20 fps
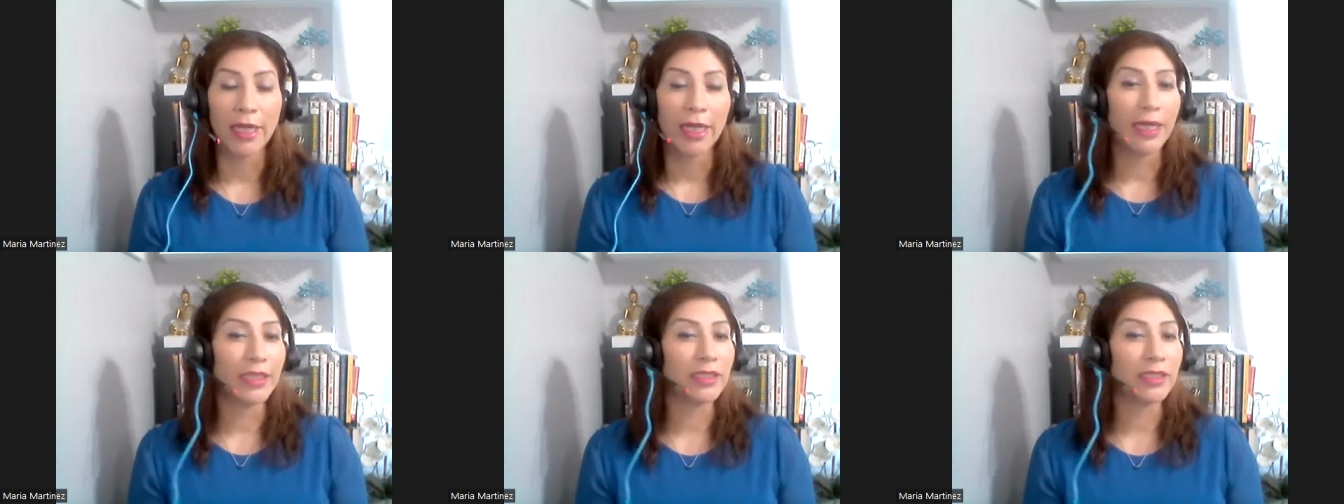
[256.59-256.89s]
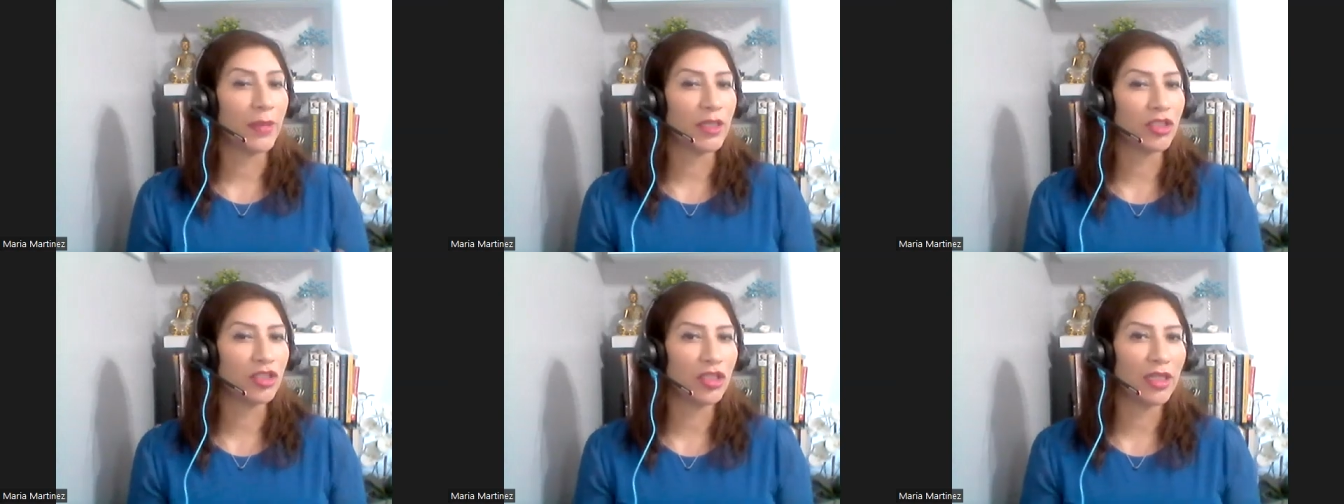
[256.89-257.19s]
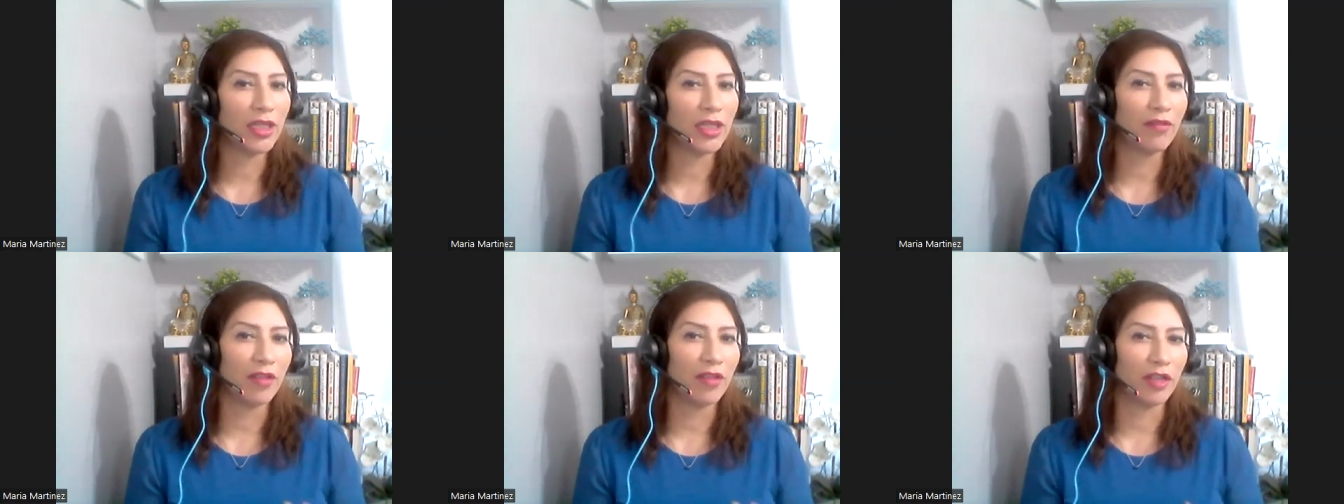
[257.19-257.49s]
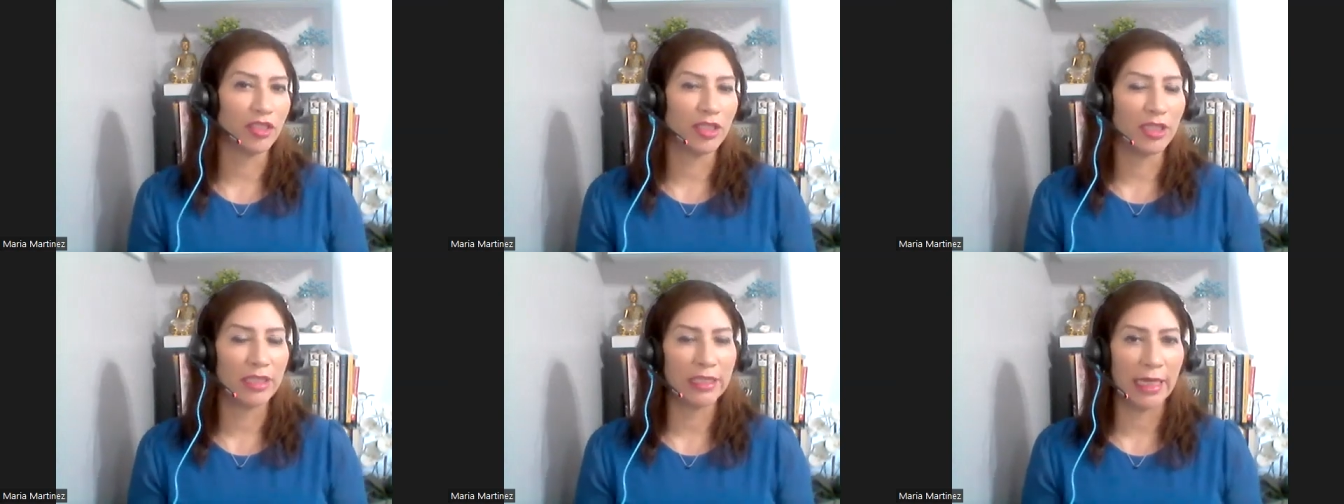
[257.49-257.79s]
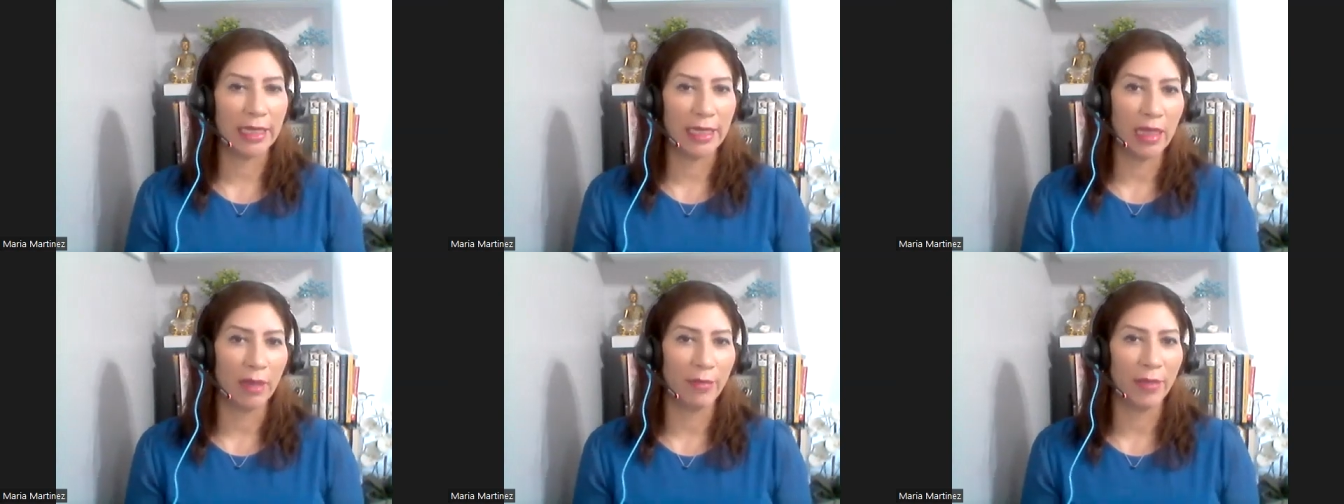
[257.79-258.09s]
especially if there's the
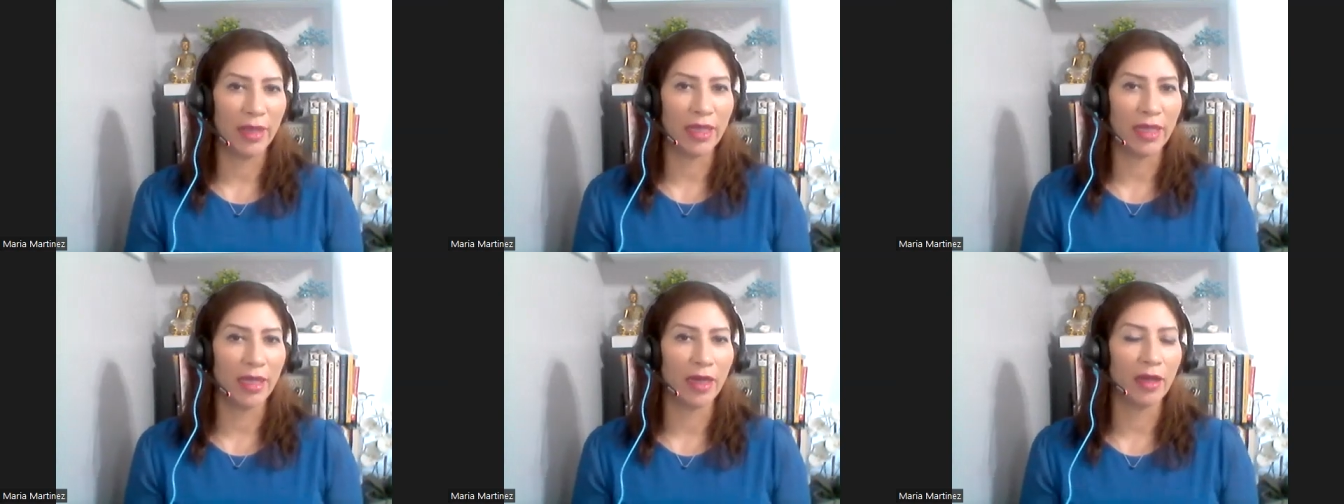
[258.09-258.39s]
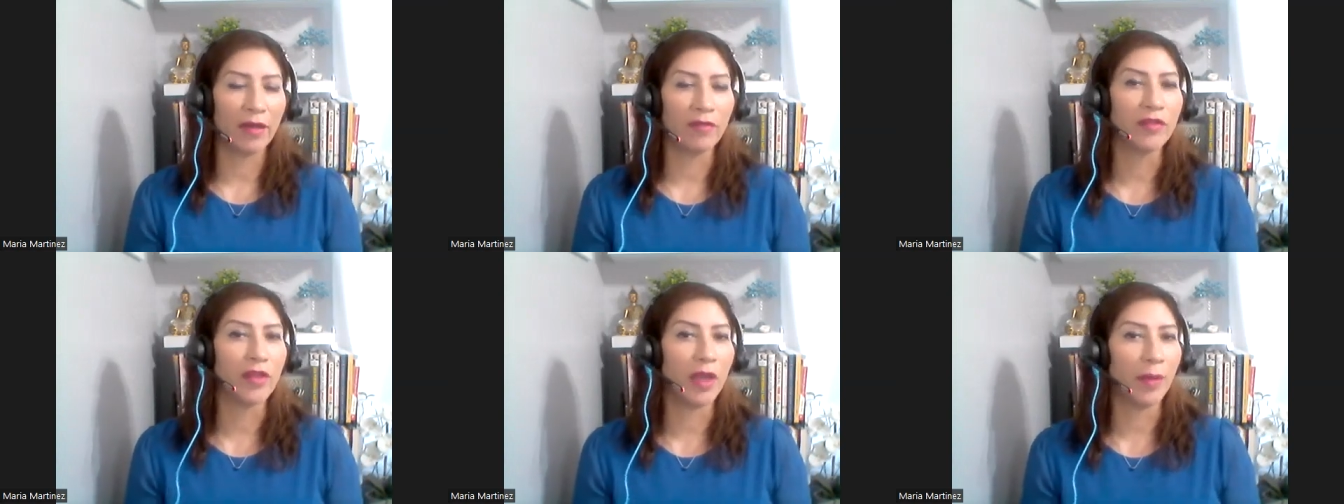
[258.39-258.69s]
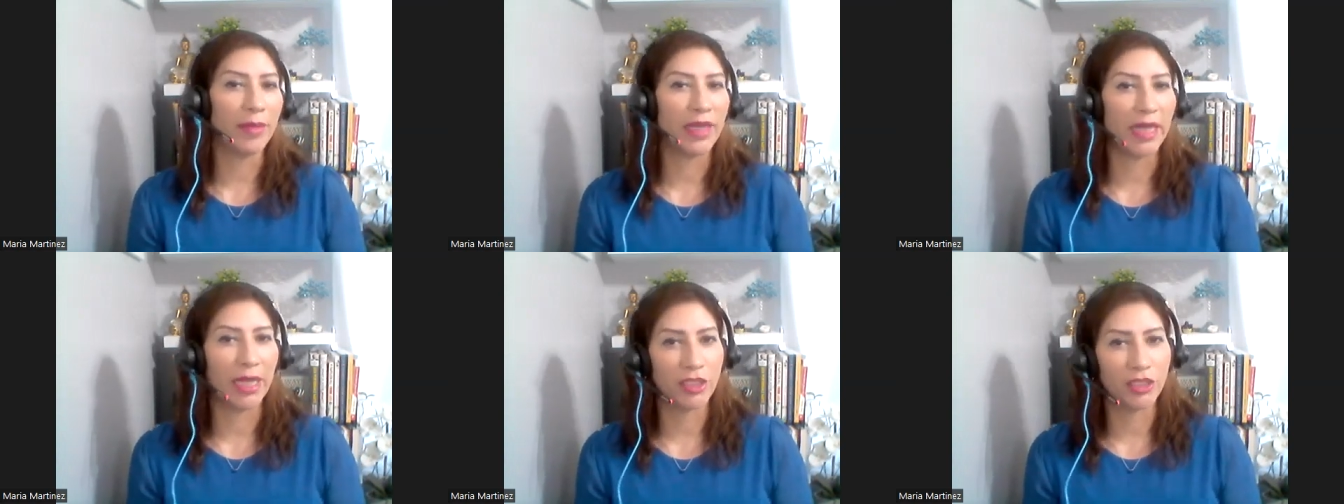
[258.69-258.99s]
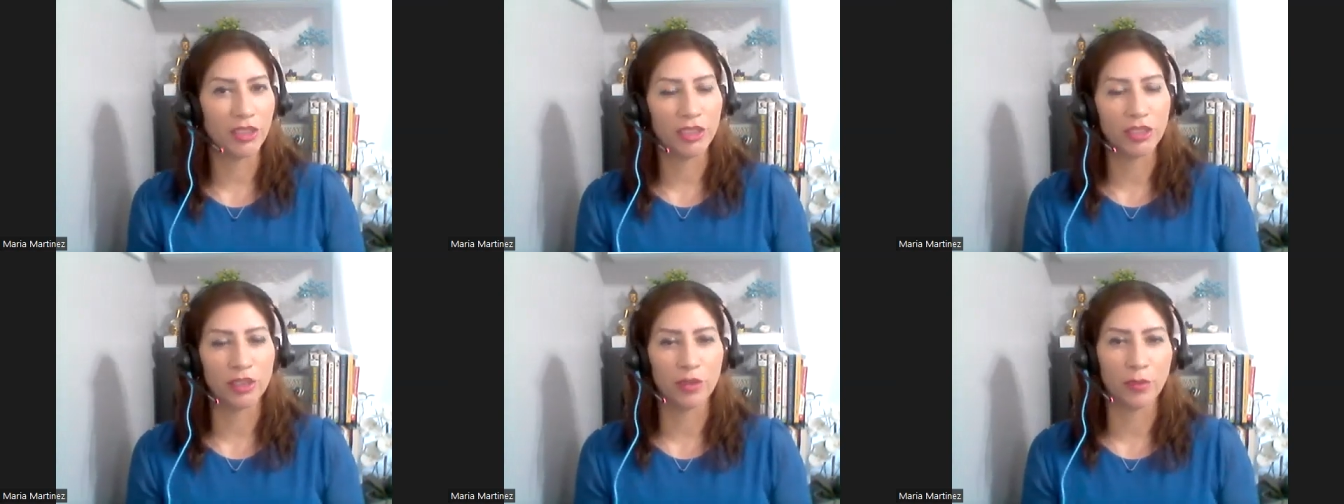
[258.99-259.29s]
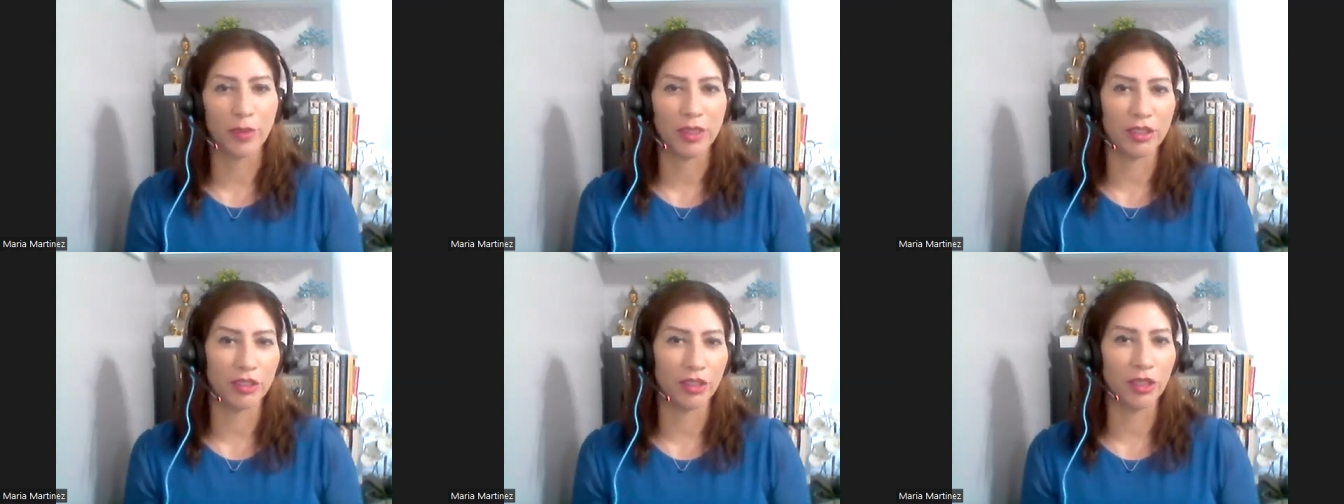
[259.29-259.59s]
dynamic of domination,
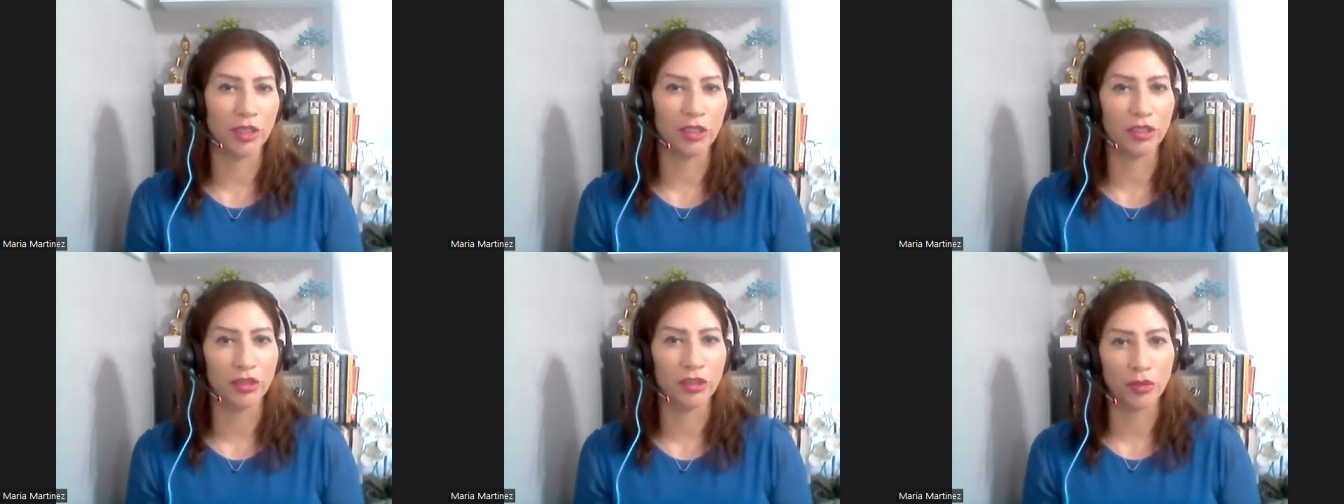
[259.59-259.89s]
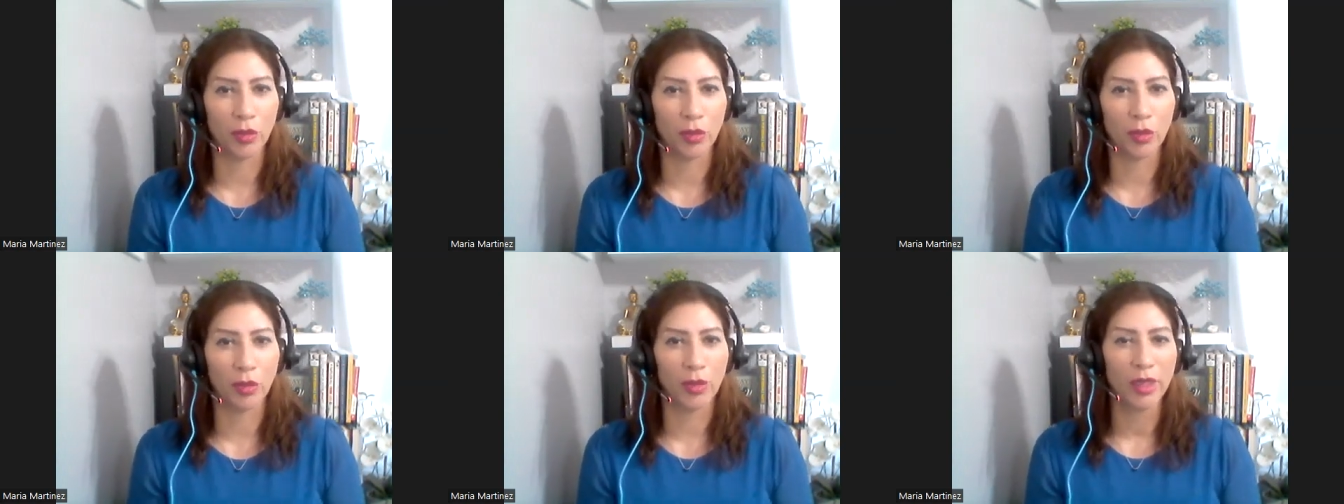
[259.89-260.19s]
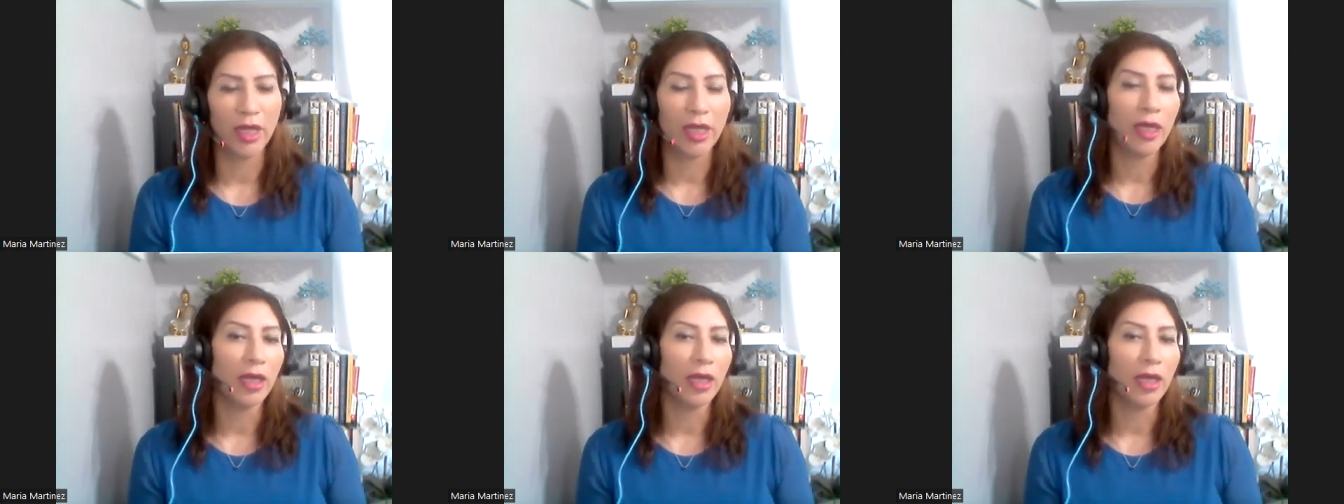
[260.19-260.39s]
suppression, control,